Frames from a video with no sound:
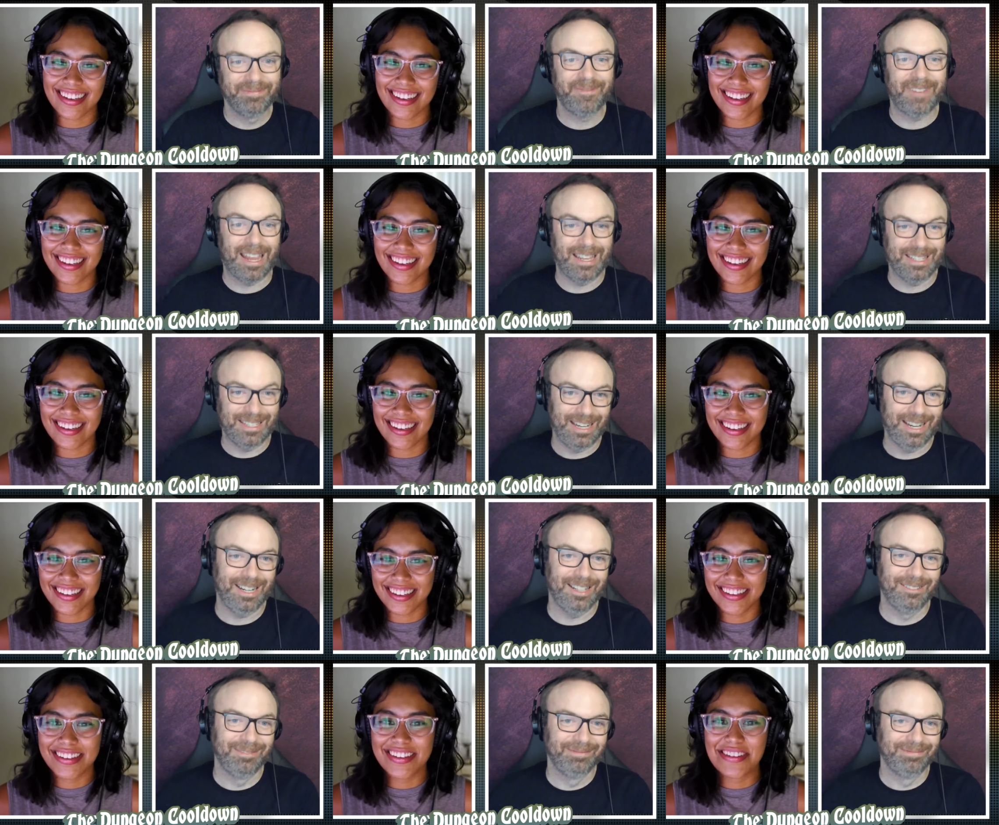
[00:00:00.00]

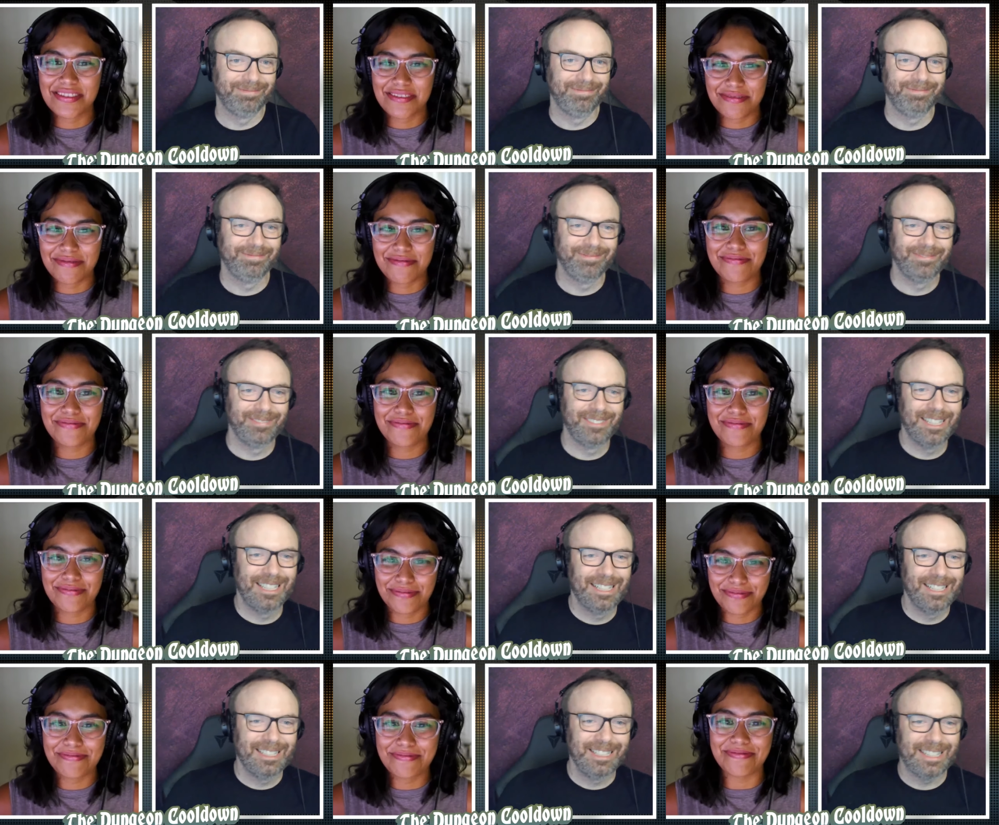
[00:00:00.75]
Speaker 1: fascinating.
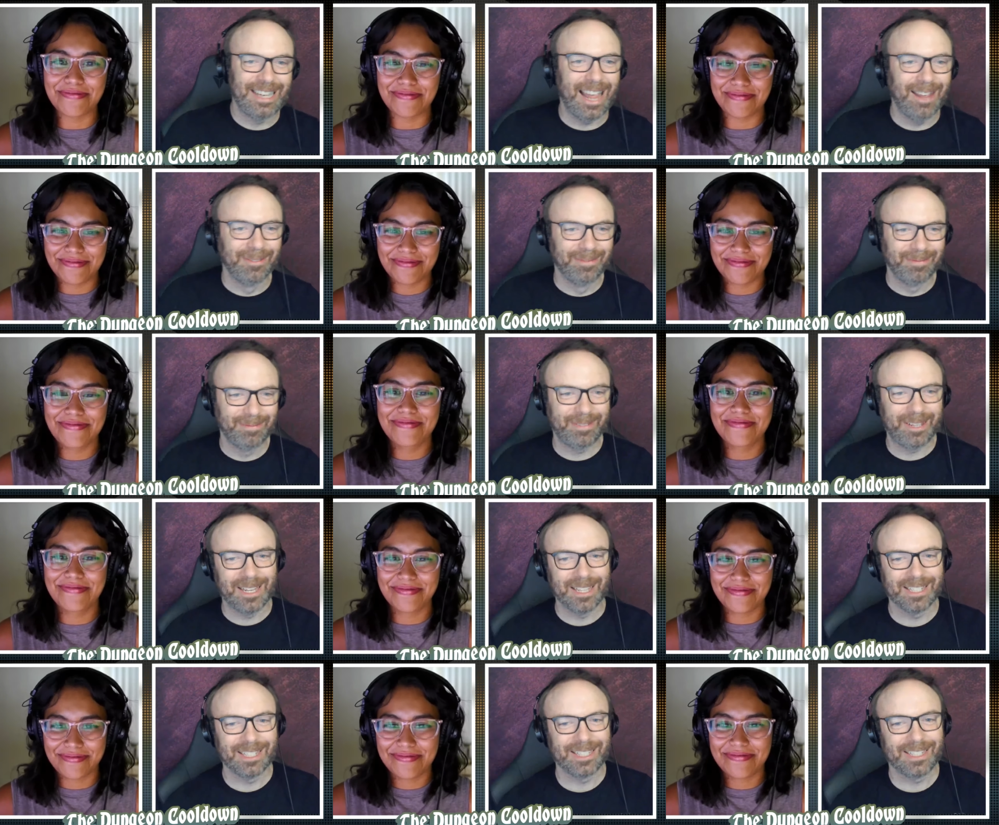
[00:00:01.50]
Mm-hmm. Yeah,
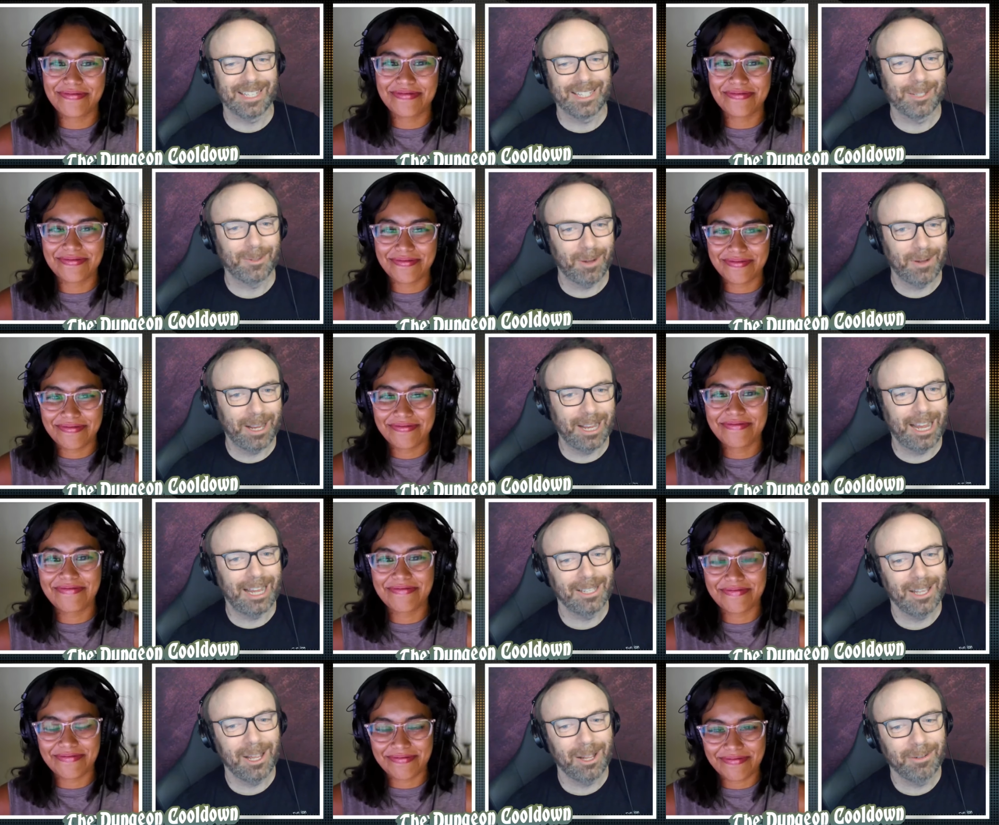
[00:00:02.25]
because this is why
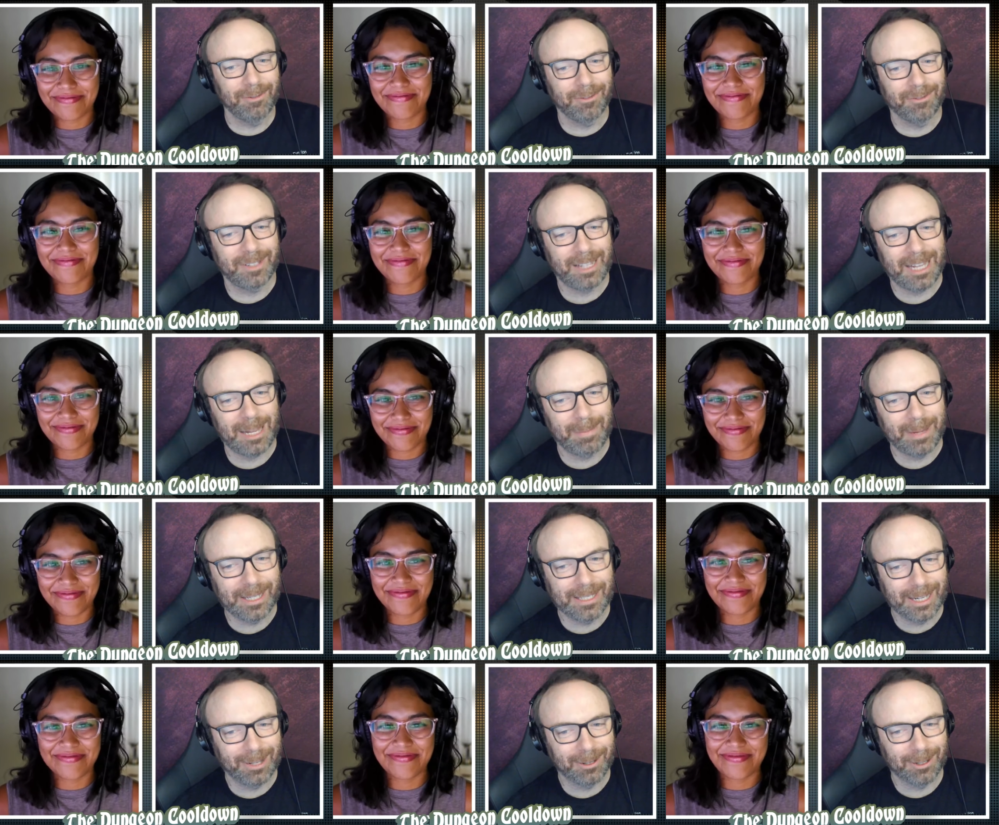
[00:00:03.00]
I love
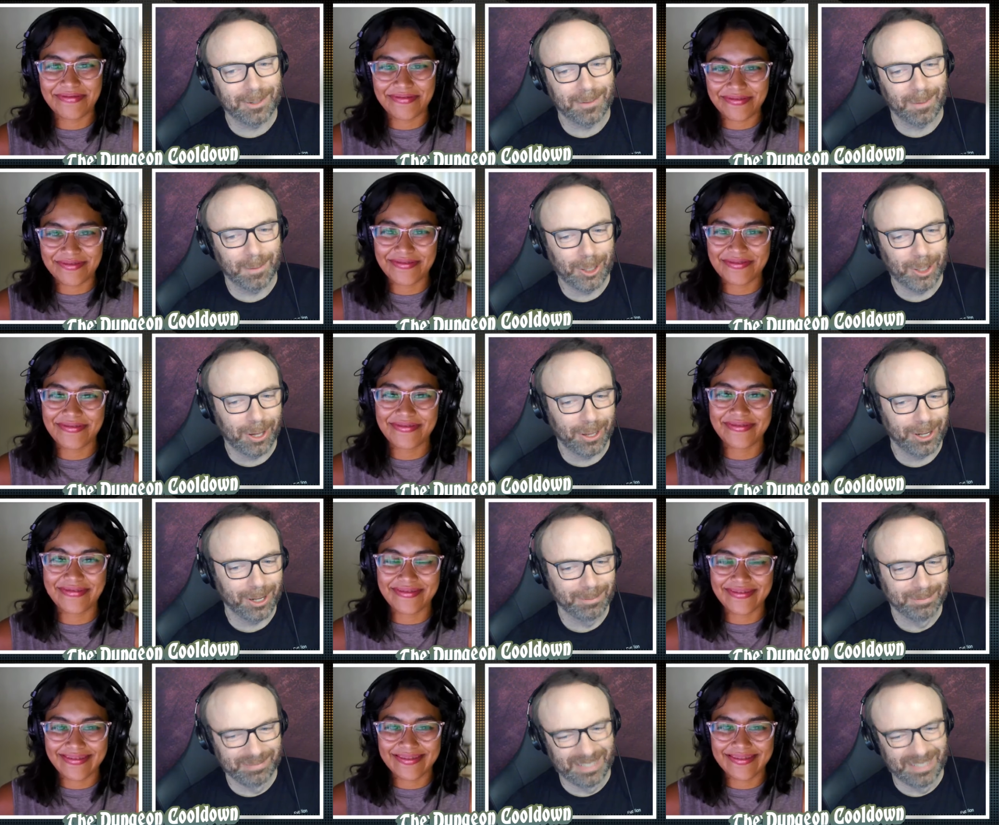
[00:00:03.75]
keeping secrets from each other.